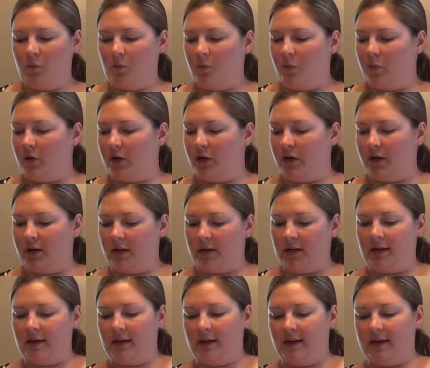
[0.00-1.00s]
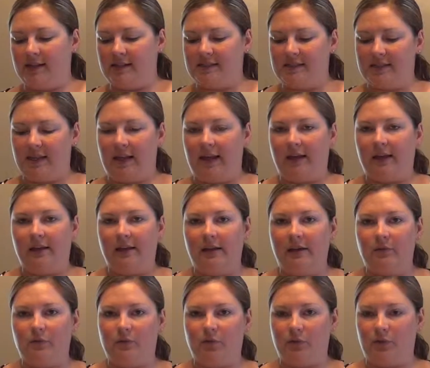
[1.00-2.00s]
were a scale
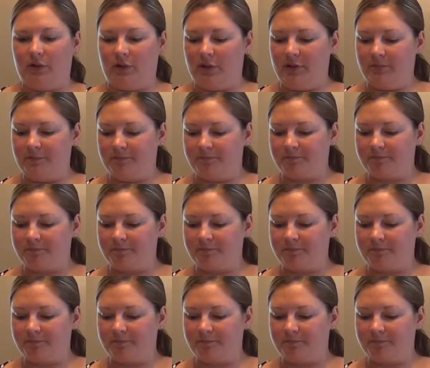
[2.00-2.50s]
and ruler